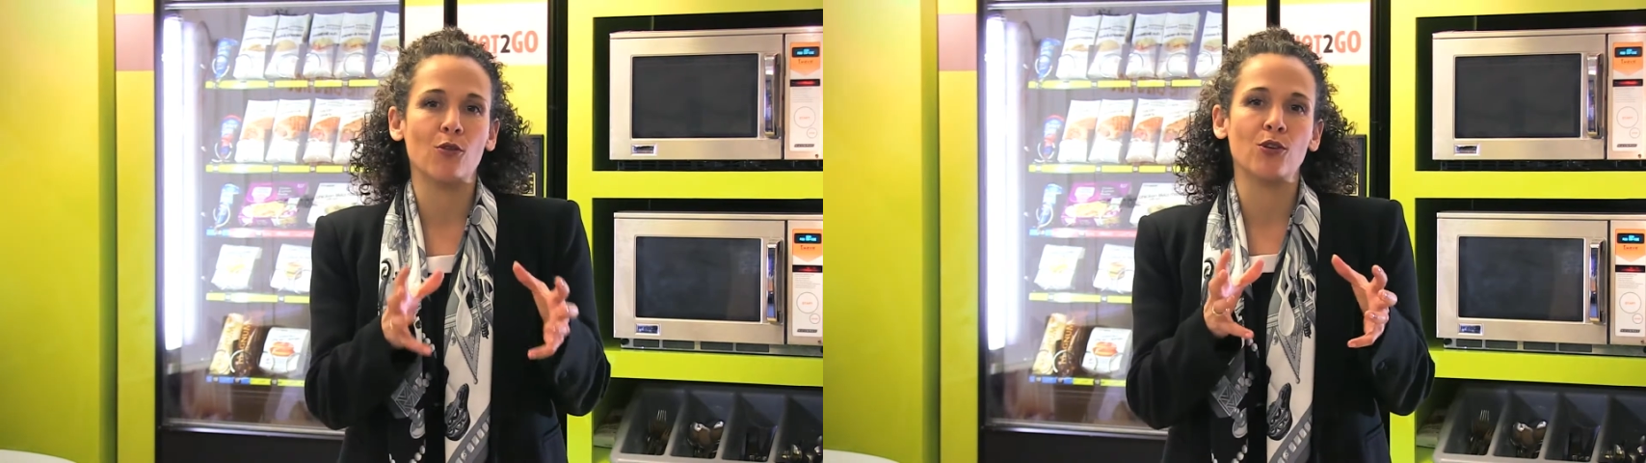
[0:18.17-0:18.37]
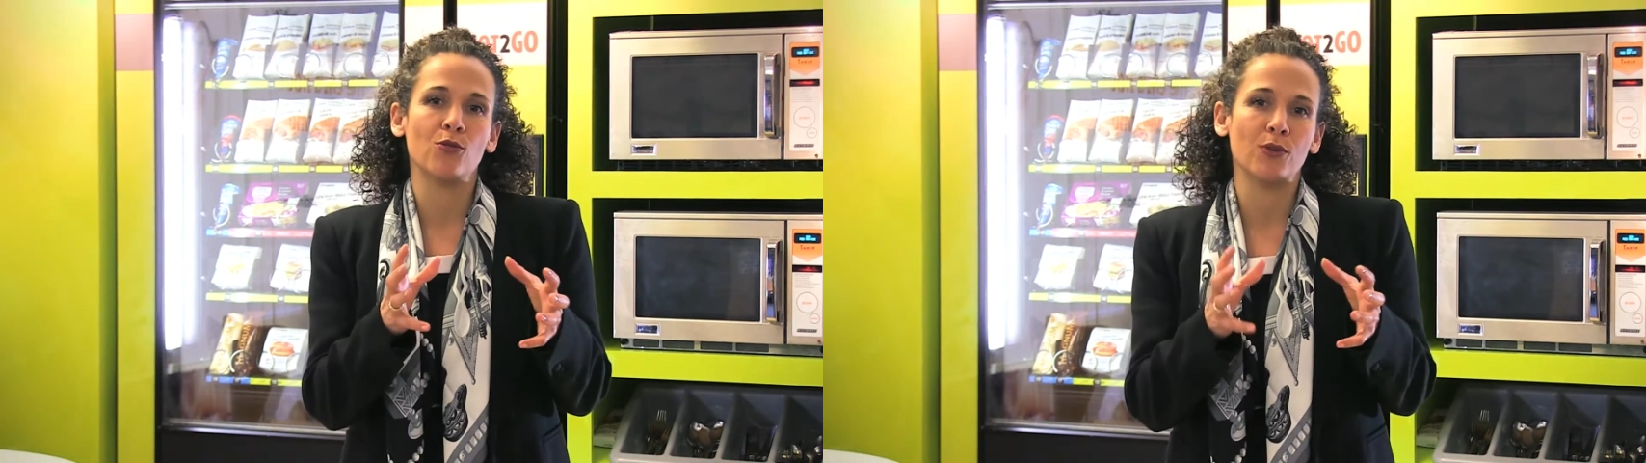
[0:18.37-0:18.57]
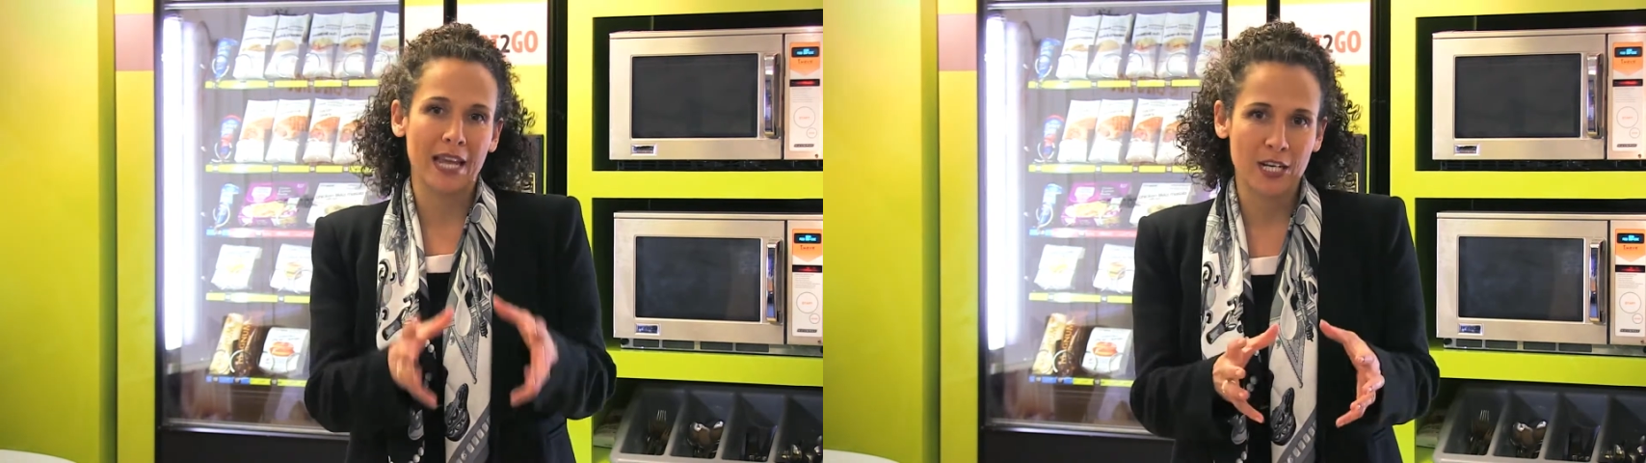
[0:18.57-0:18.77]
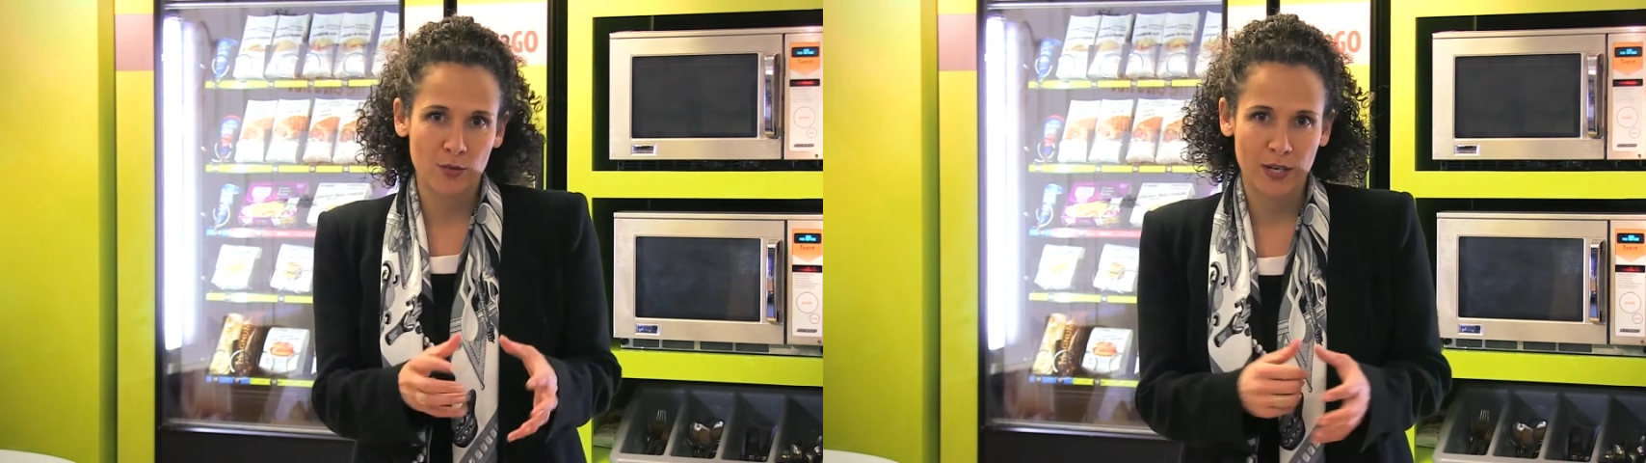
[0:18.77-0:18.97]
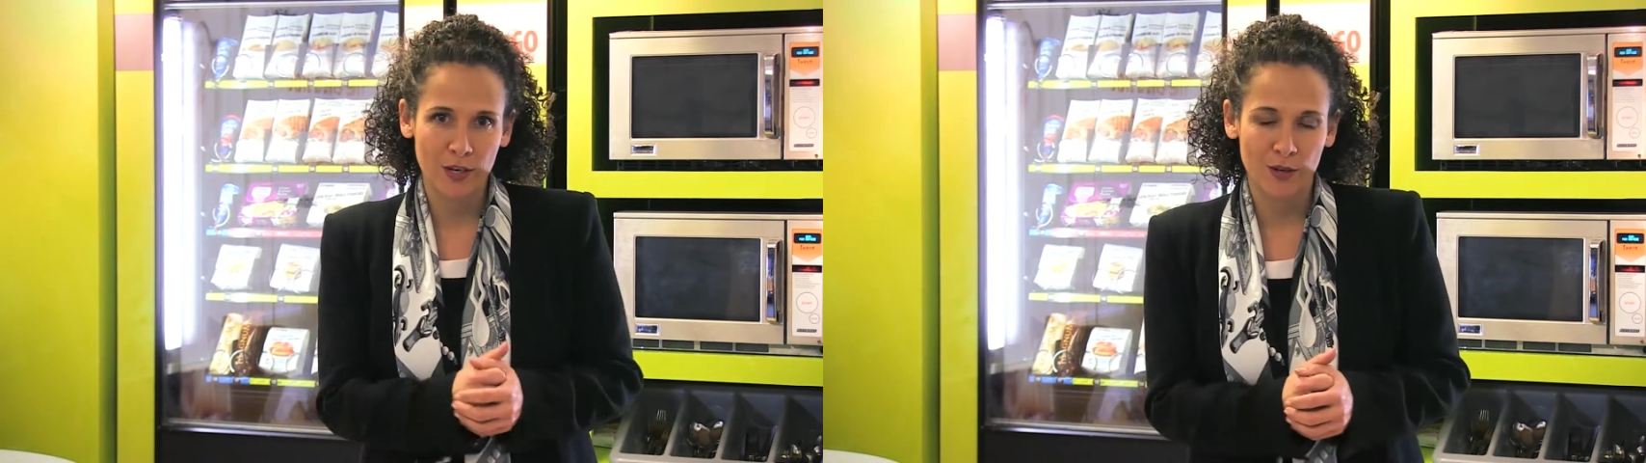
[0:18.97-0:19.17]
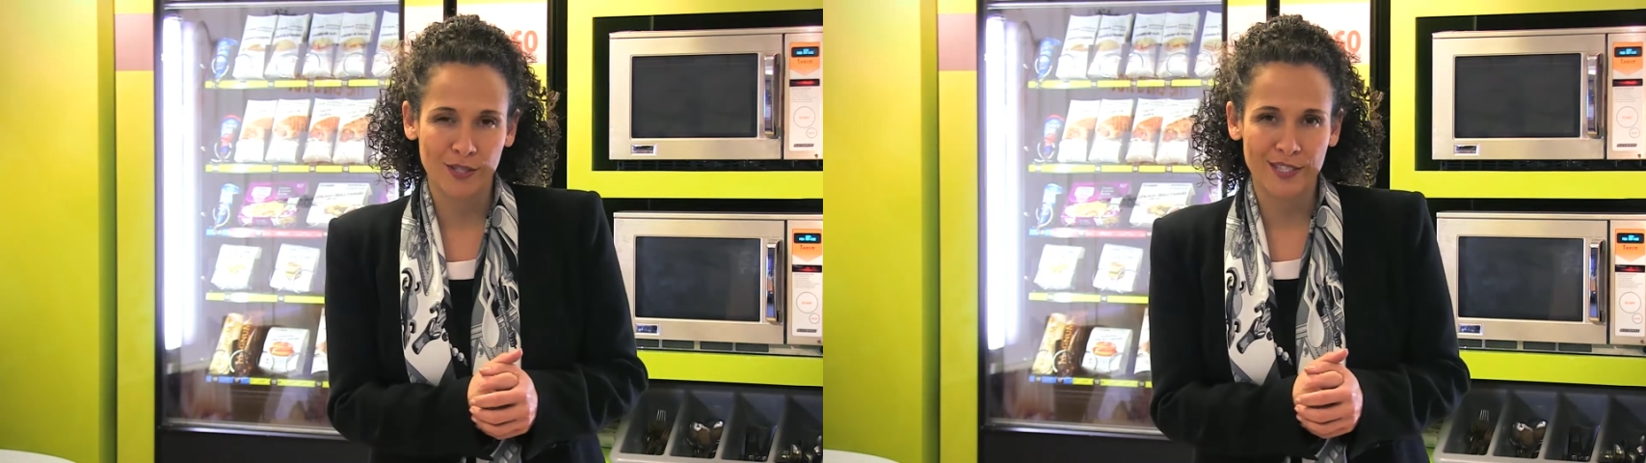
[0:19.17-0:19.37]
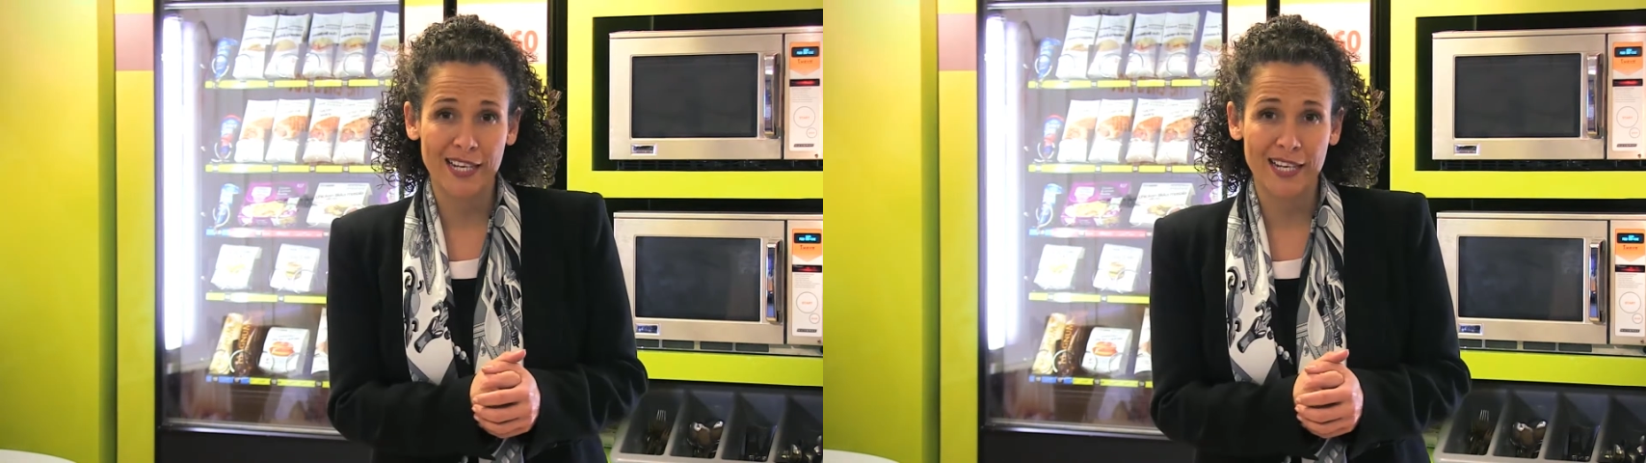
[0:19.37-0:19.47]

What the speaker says: on your catering costs